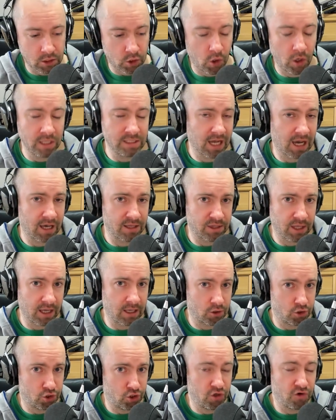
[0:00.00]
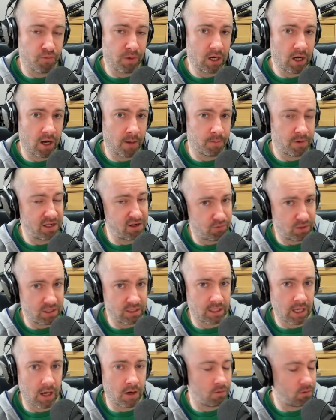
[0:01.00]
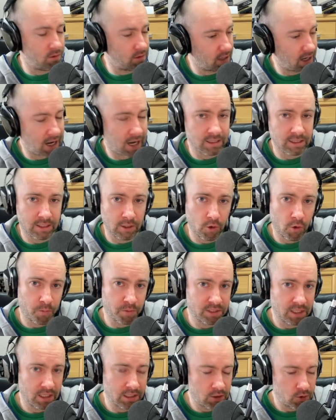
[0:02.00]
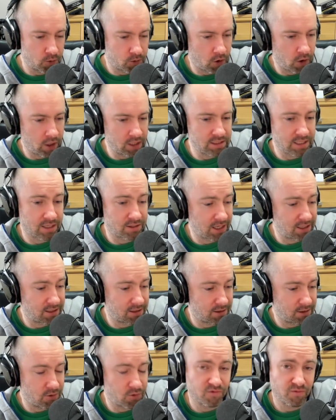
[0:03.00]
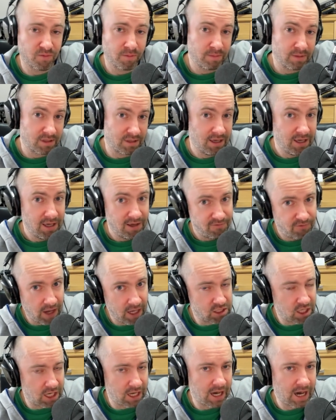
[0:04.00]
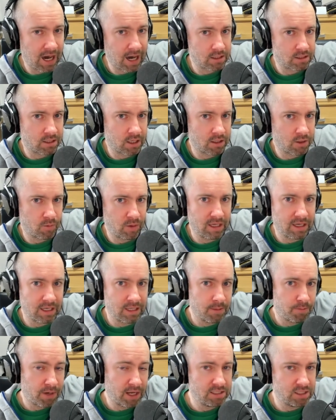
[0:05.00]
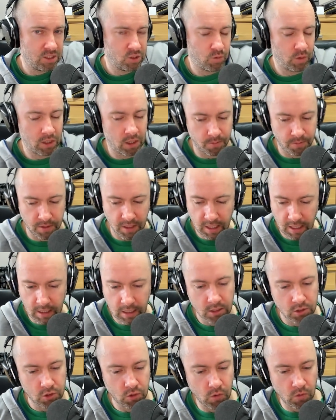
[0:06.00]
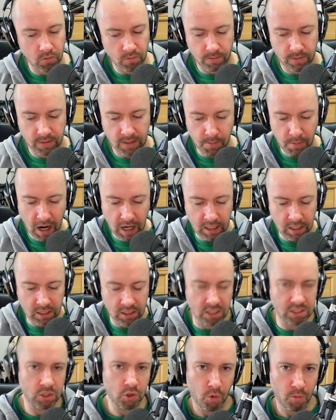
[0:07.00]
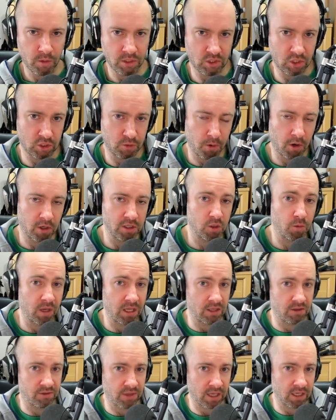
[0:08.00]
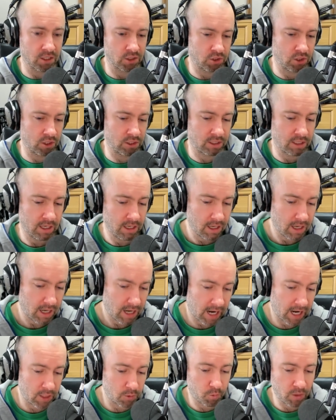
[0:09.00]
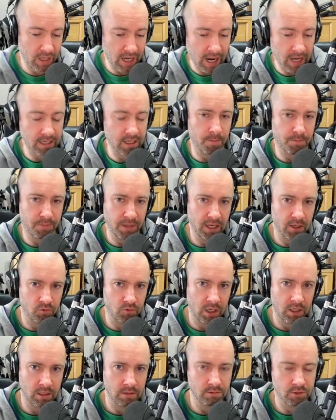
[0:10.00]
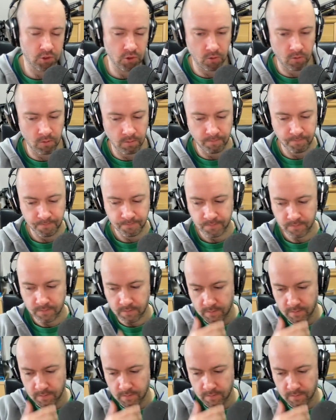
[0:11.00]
There's coins that I think should have been up and have been down, and the opposite. You know, coins I think, you know, Verge get hacked the other week and the prices went up. So the market doesn't always respond the way you think it should, and we are in a bear run, so...